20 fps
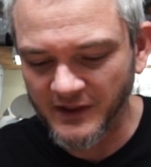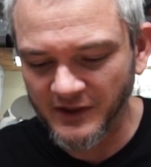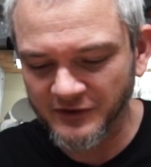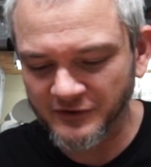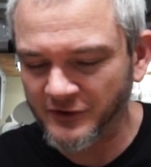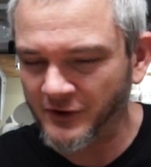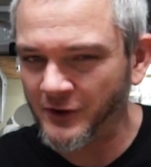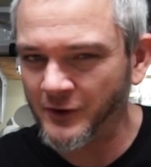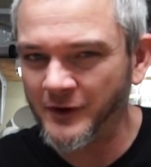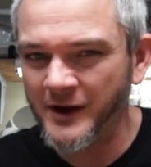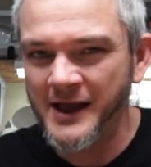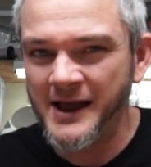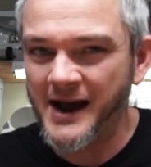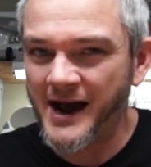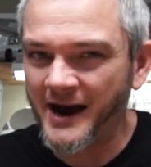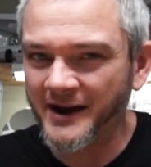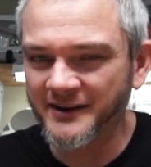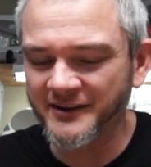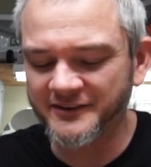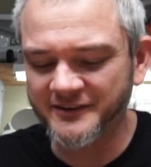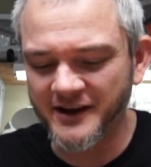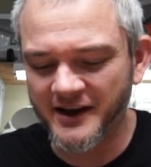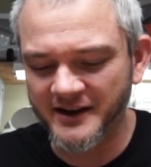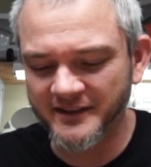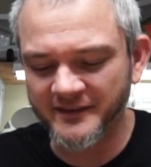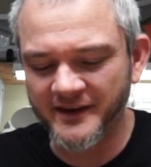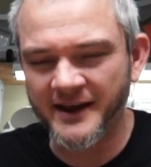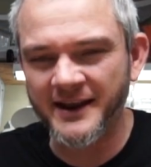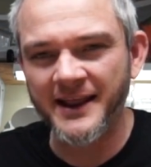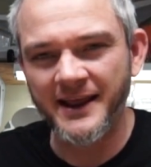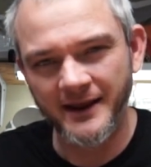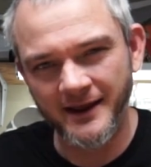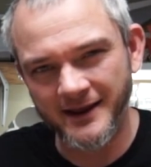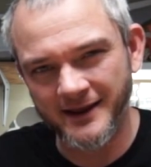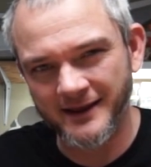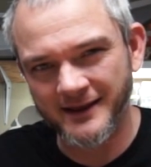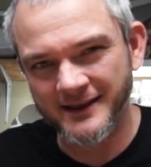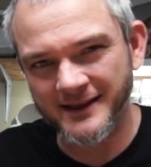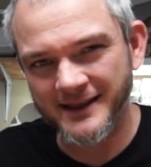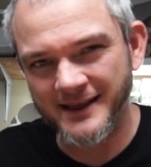So I decided that,
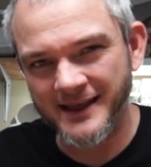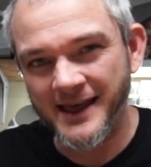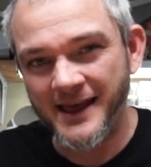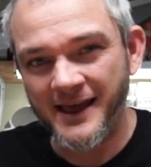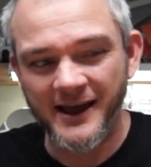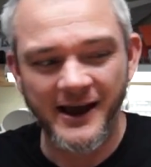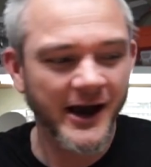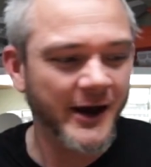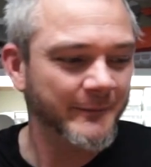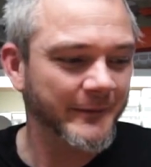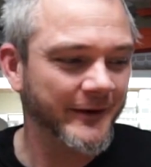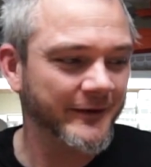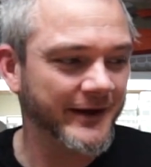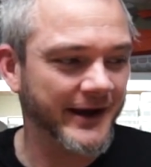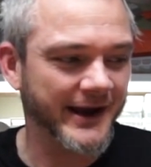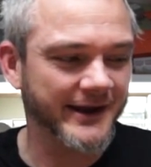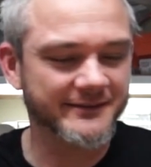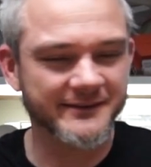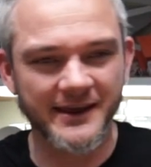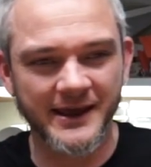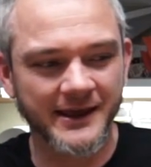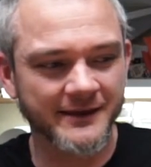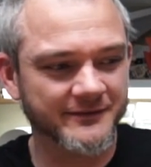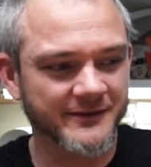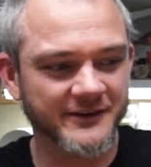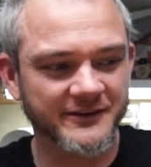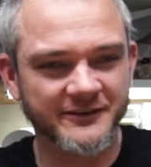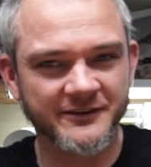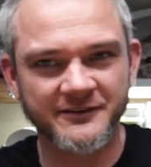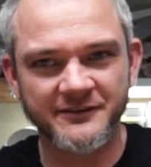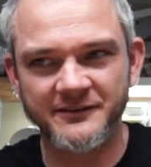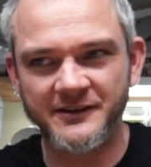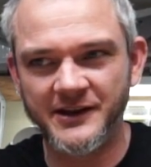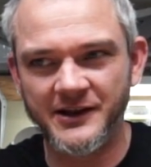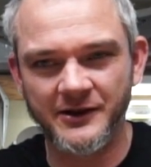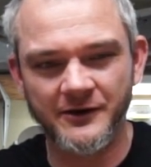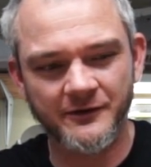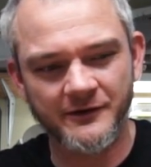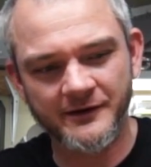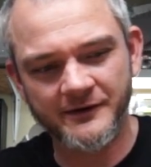hey, how about I take this, you
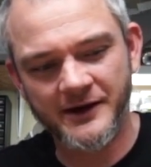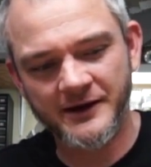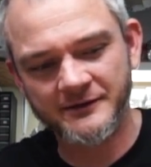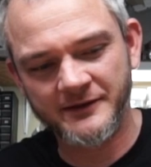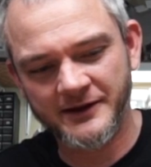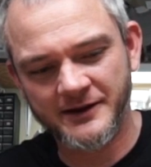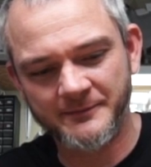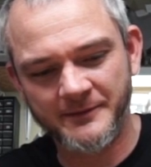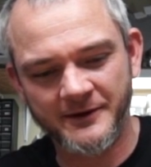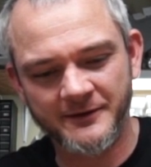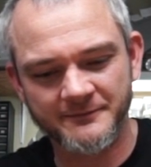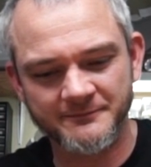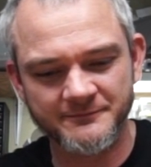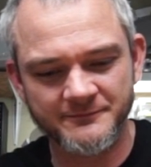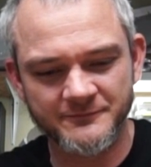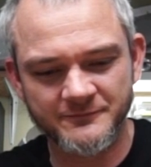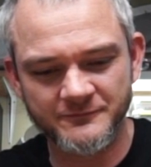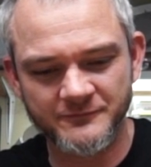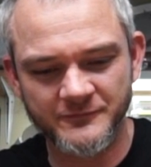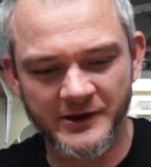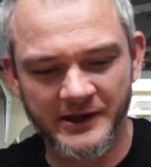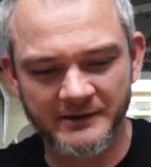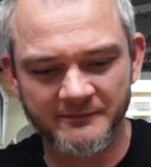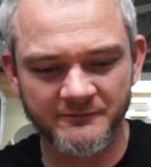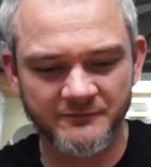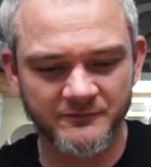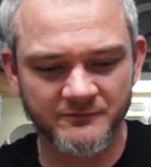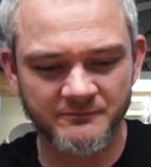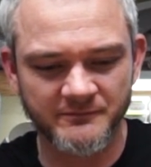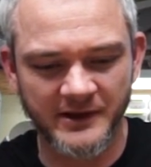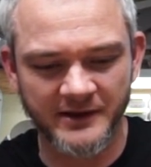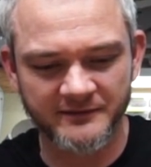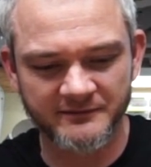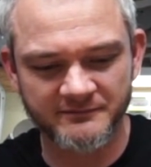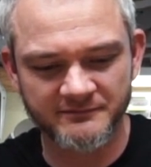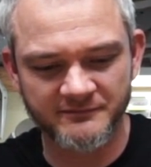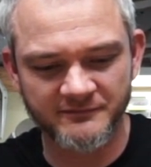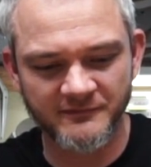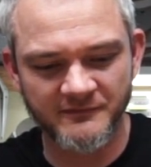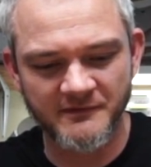know, I got like about, what, about
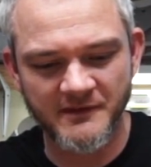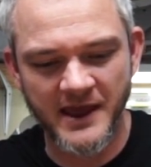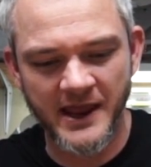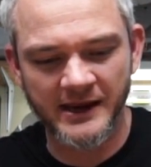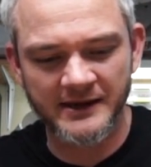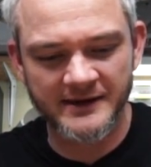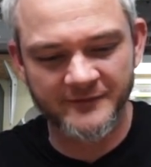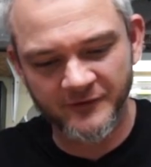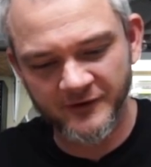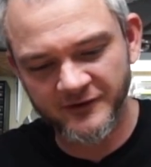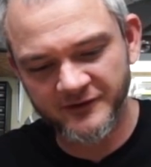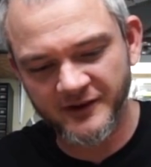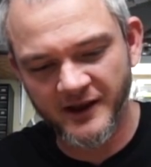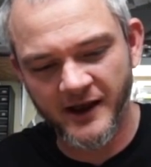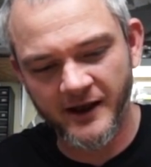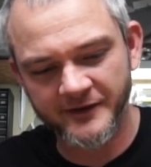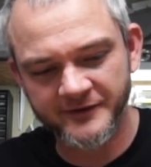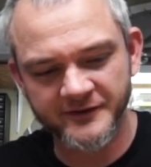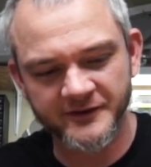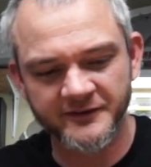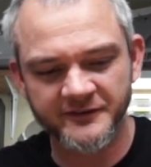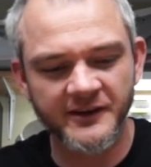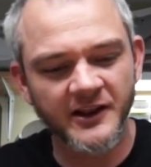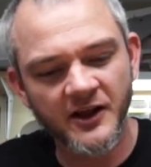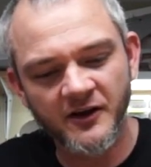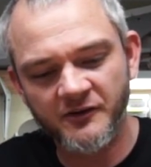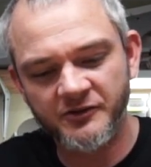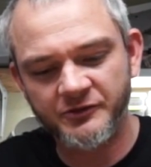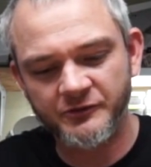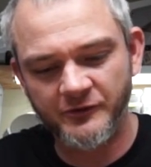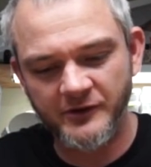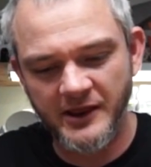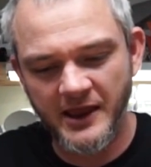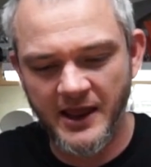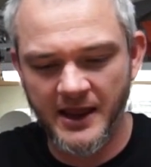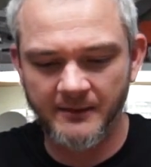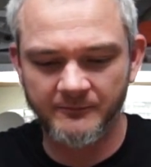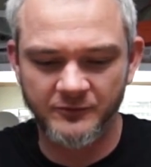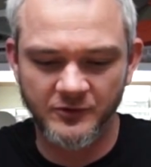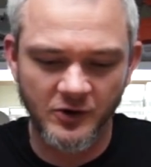eight different sizes, you know, 3
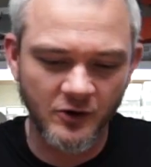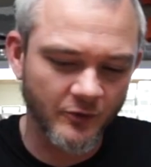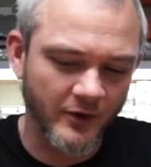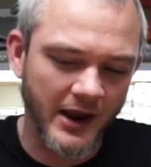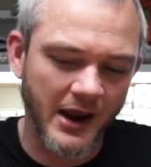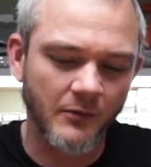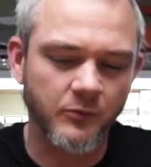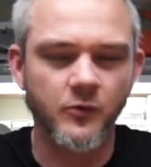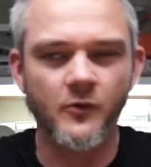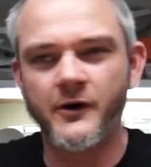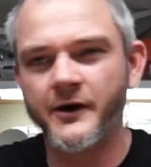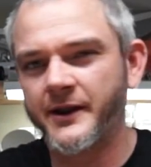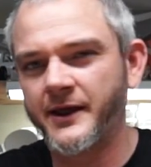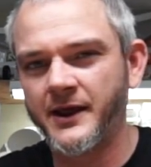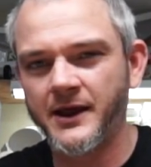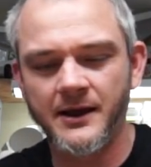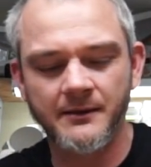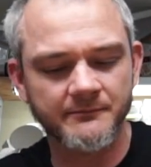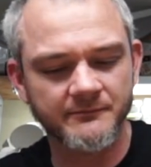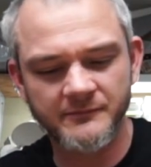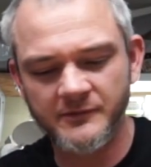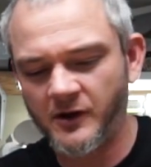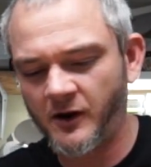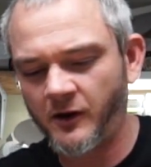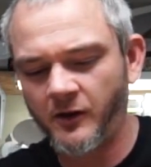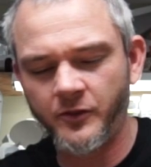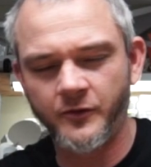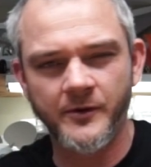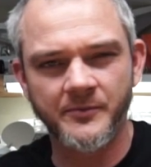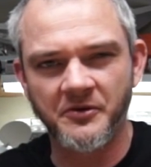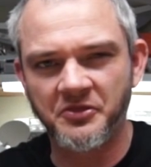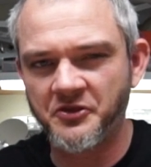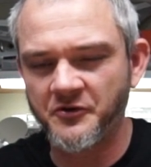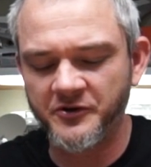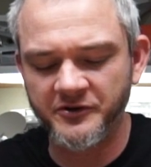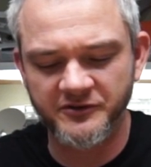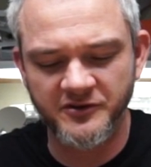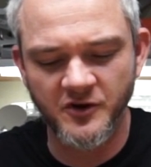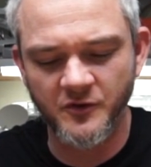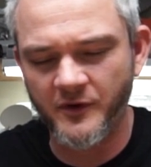amp, 2 amp, 1 amp, all the way up to
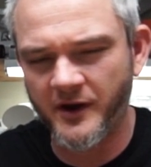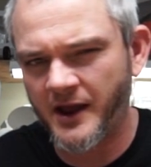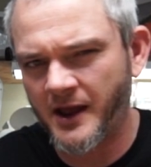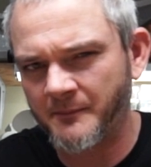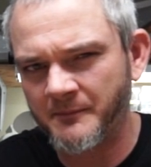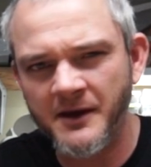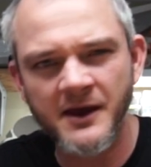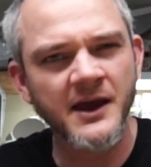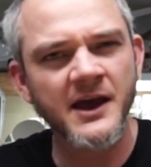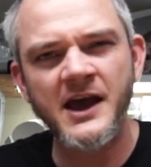32 amp.